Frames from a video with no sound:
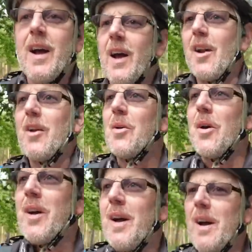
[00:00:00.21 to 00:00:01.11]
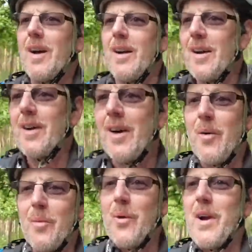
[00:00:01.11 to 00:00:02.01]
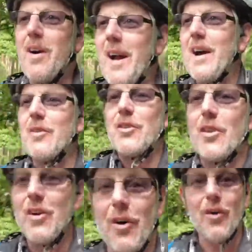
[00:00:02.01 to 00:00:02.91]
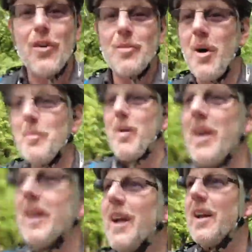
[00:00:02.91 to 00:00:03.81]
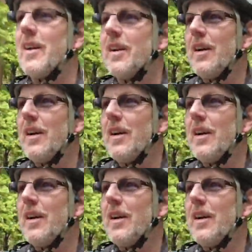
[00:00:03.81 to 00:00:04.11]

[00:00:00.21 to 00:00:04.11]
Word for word: Hello, uh, we are out on my bike again.